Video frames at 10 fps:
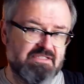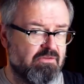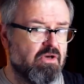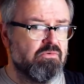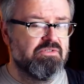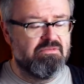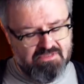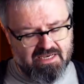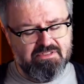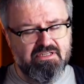Now those
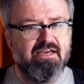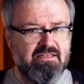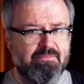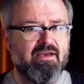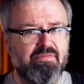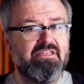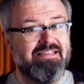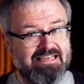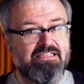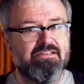Zombicide, in my
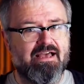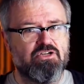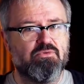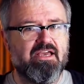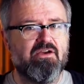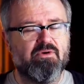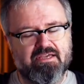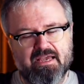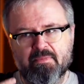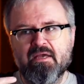opinion, is an actual gateway
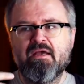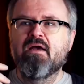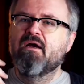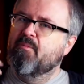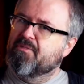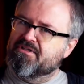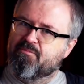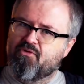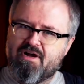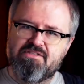game, but the
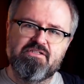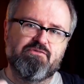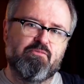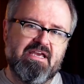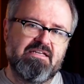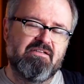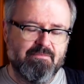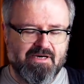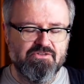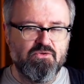process for painting
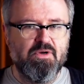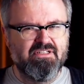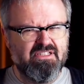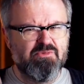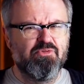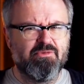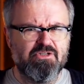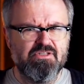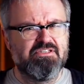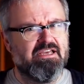the models quickly is pretty
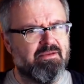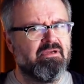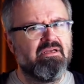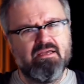much the same.